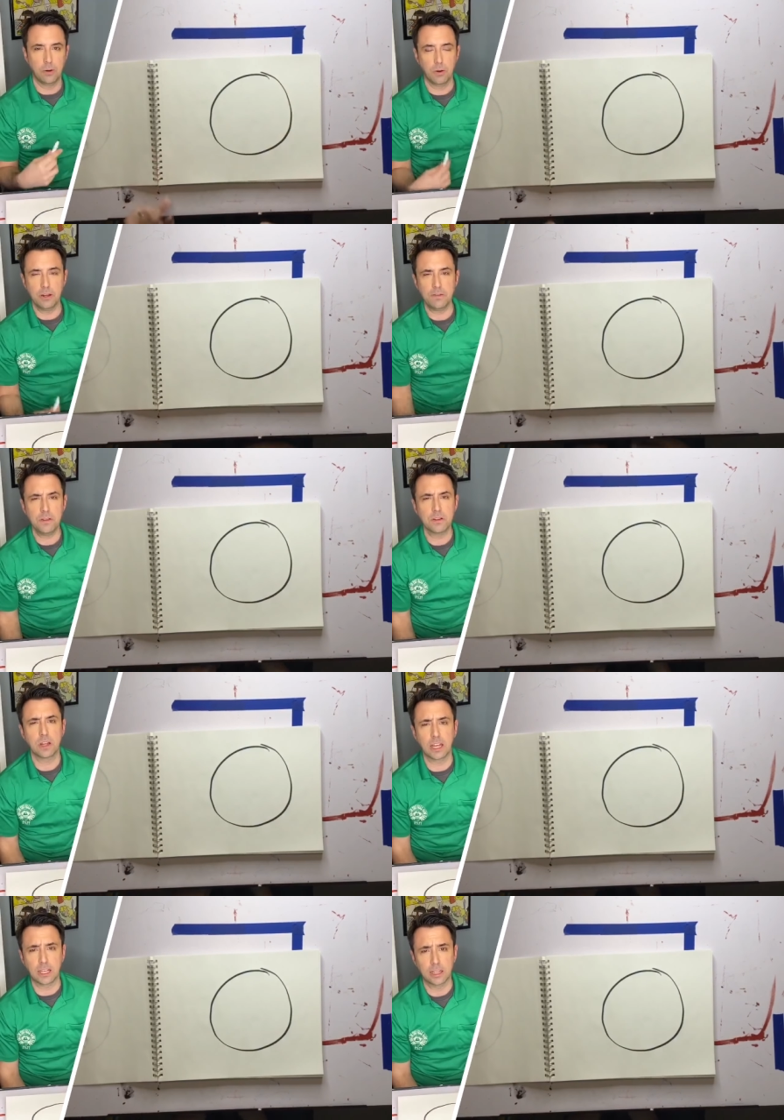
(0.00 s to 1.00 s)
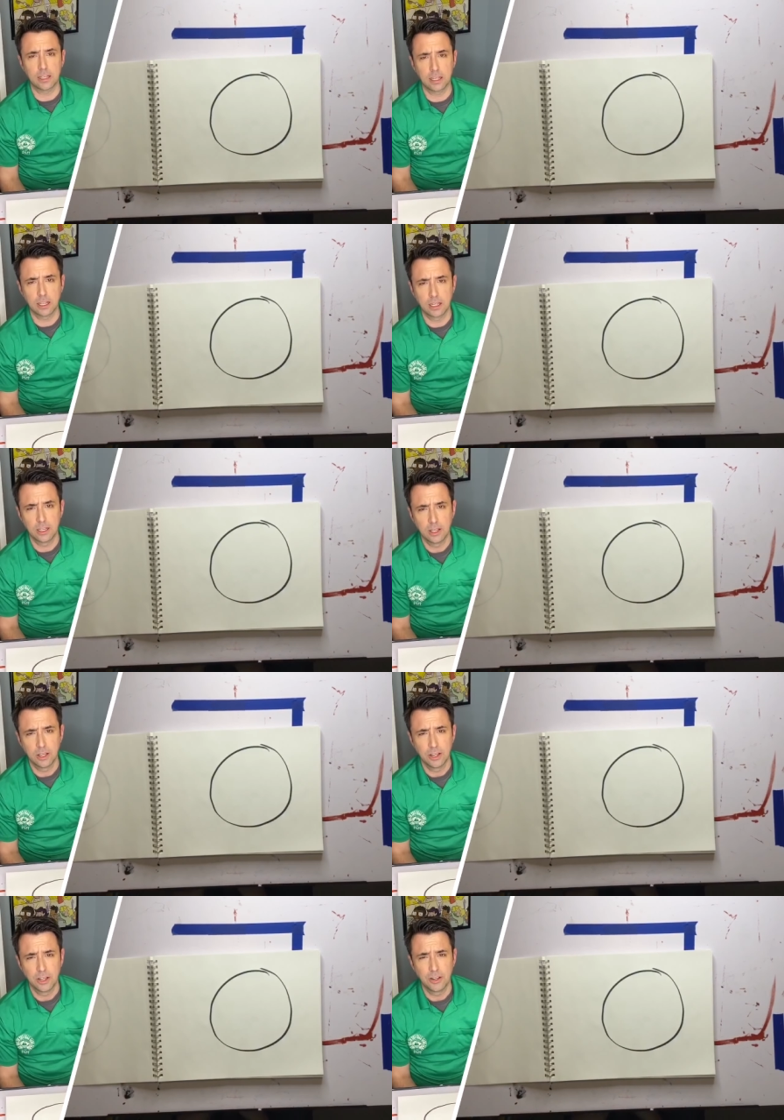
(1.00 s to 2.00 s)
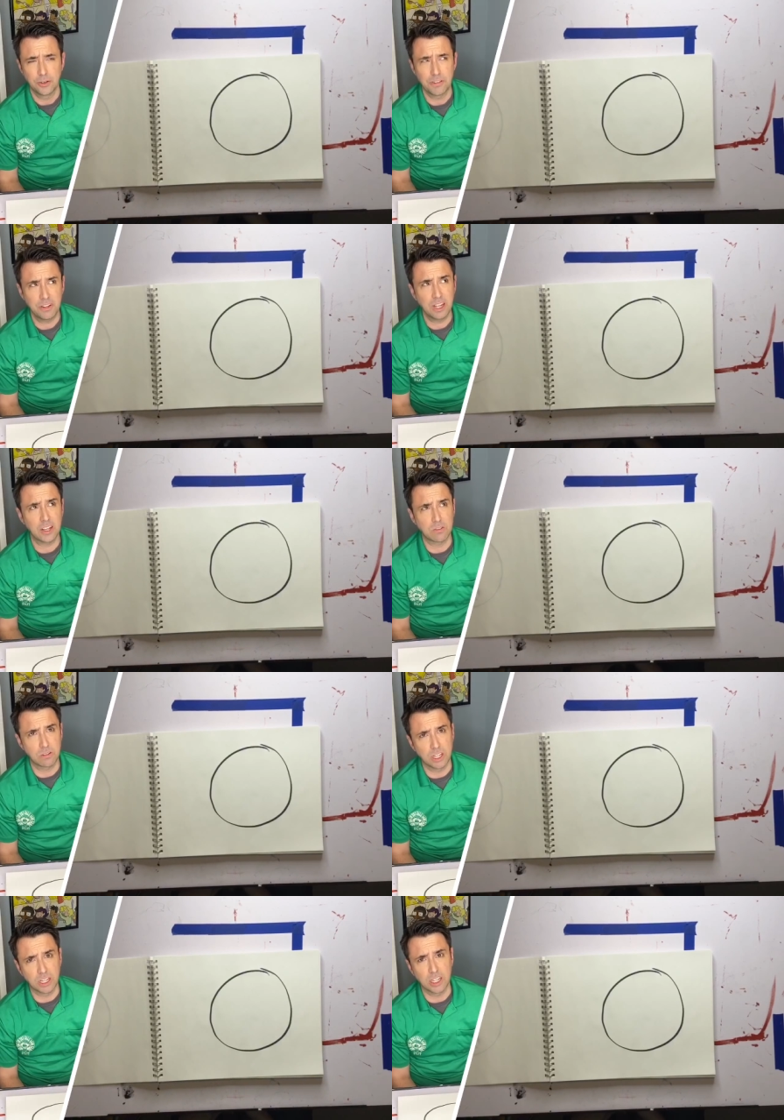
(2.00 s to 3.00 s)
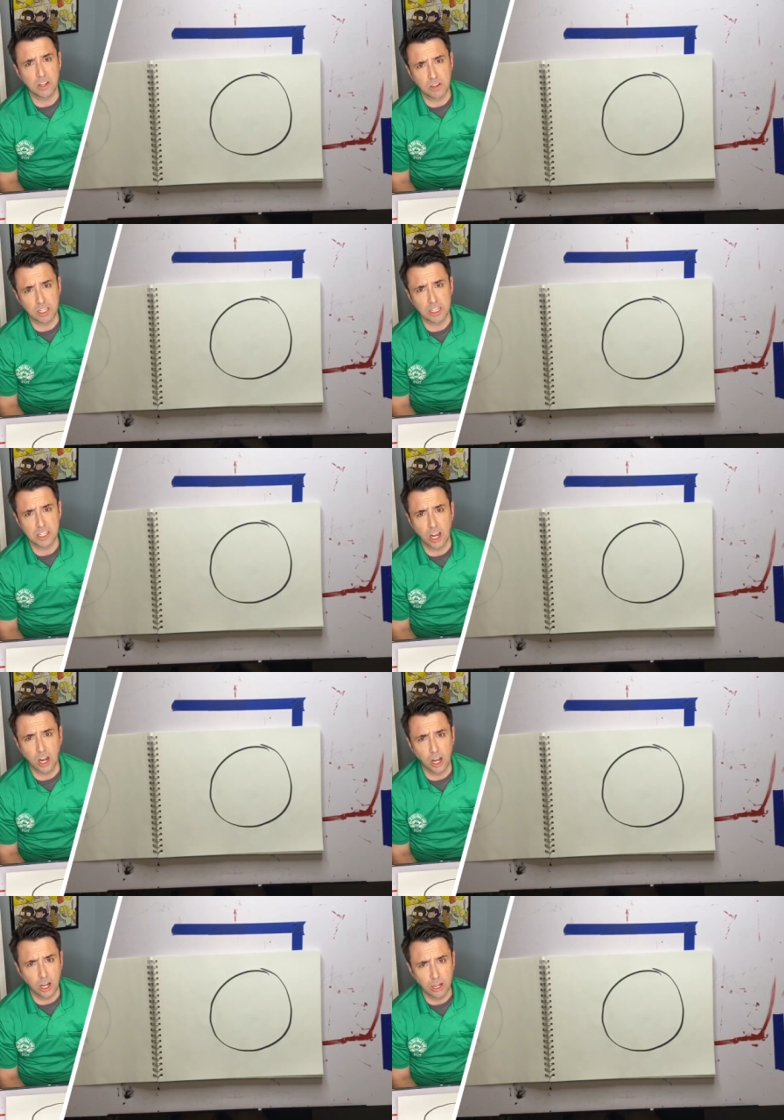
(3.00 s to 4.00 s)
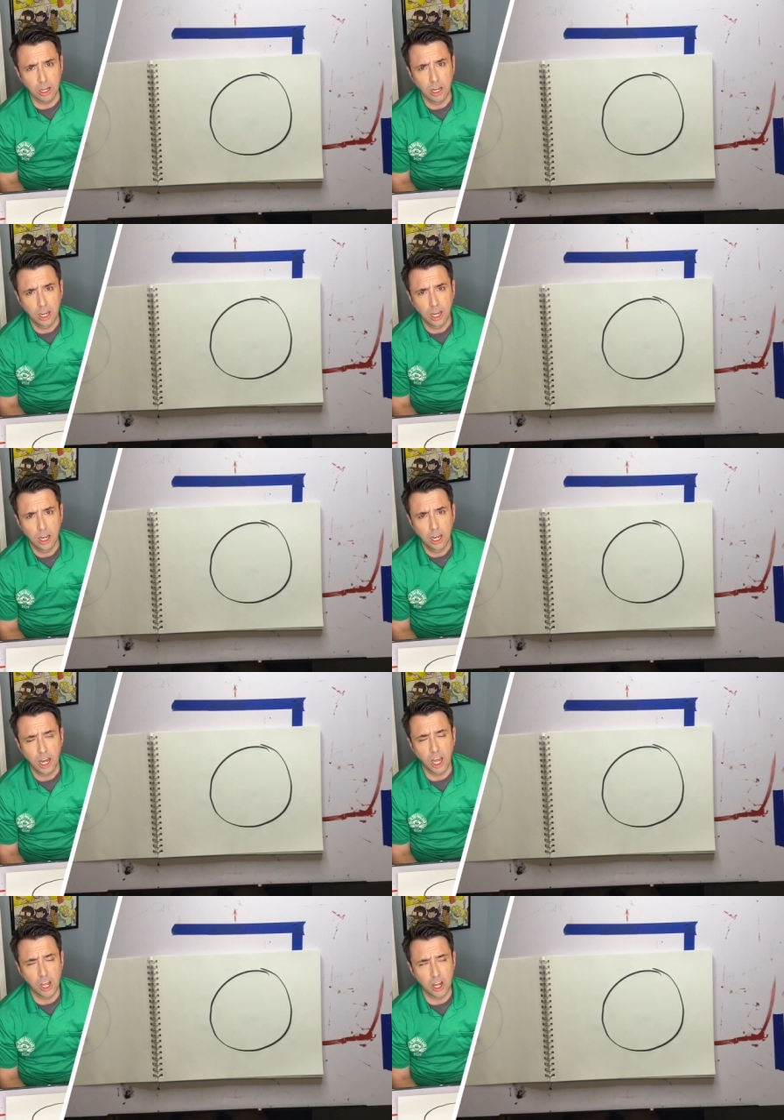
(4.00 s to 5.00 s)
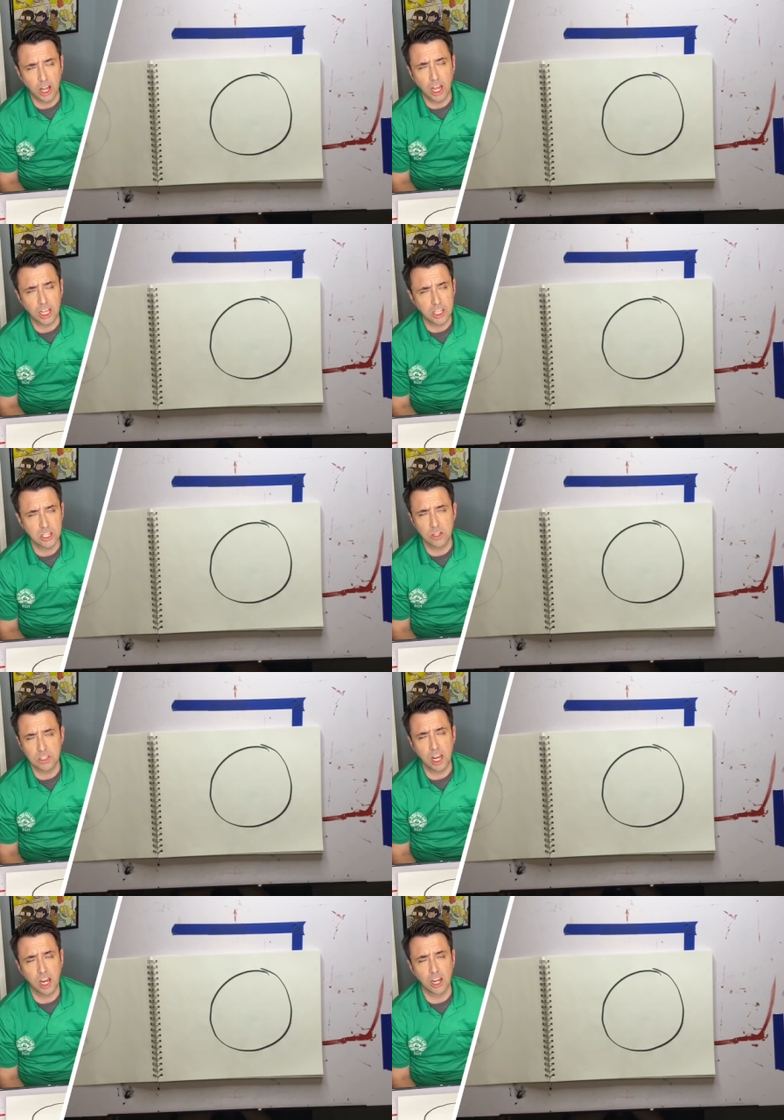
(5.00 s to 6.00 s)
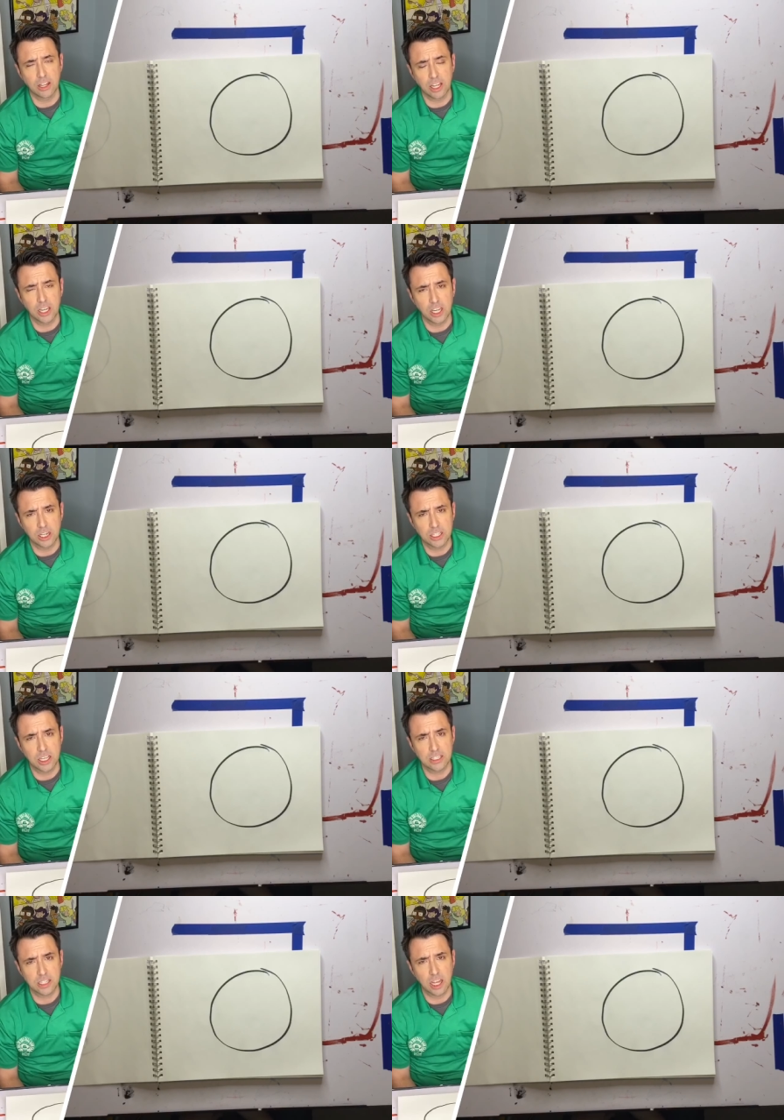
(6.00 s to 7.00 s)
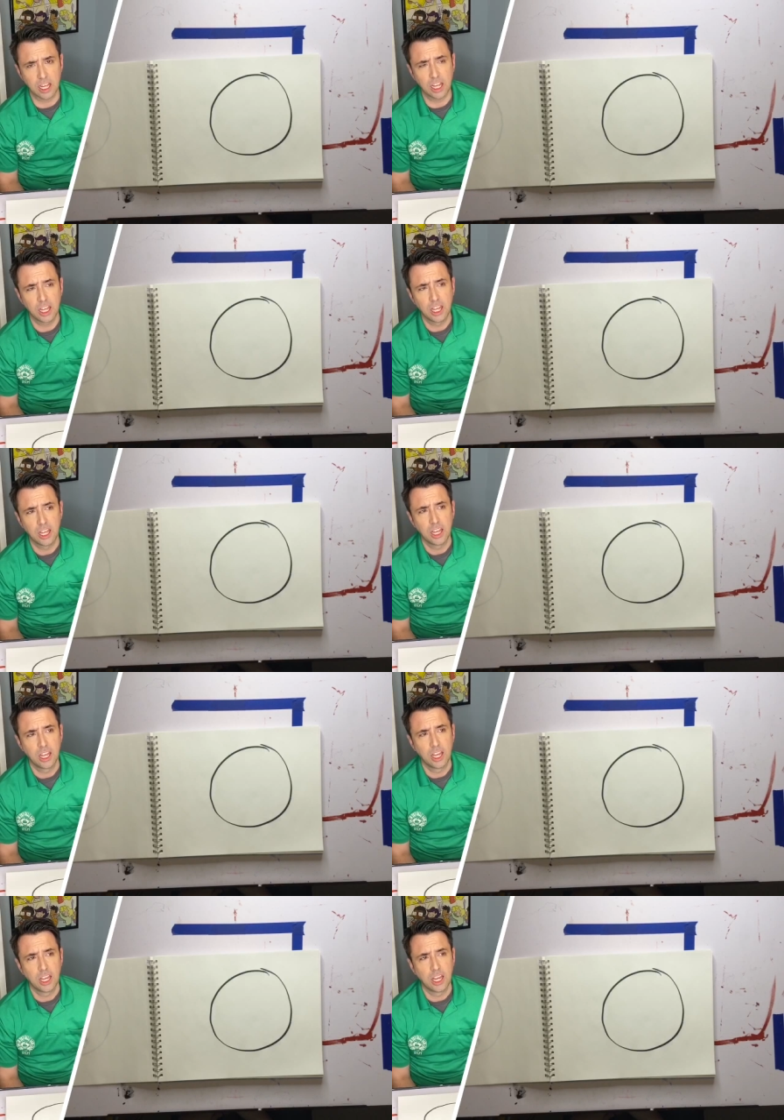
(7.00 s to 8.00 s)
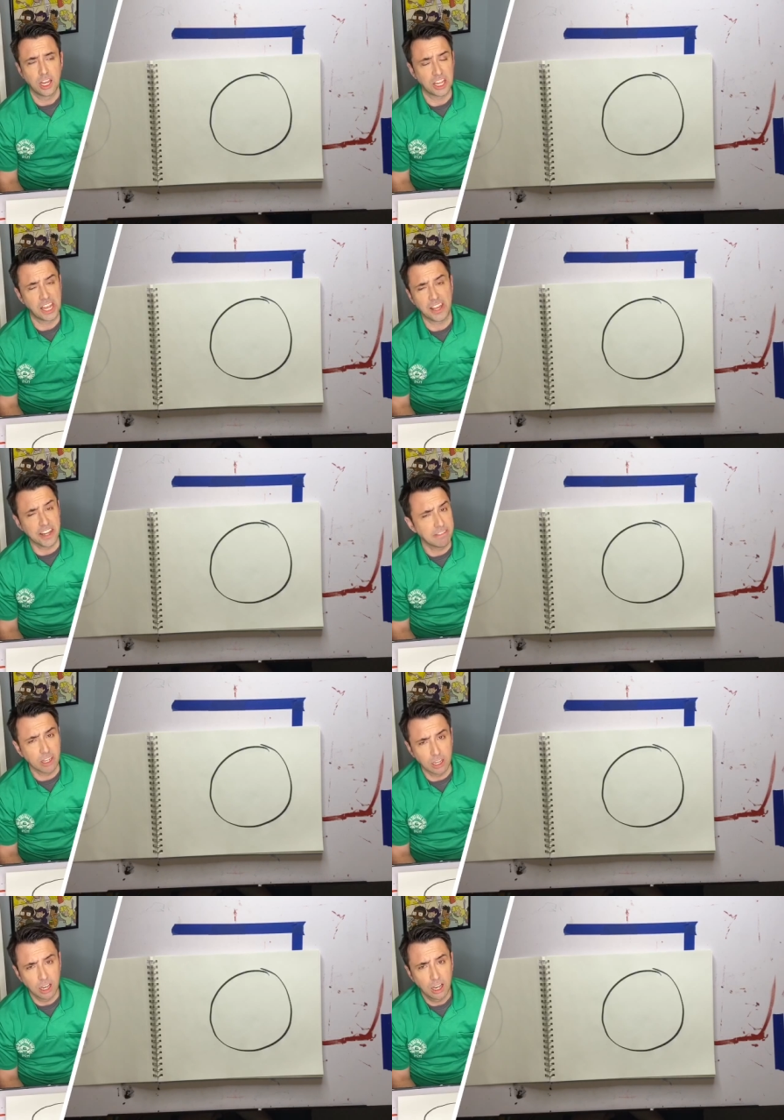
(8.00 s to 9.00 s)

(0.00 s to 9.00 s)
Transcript: What if you're like, what if you're like really, really tired? And you're like so tired that you just like, you can't even.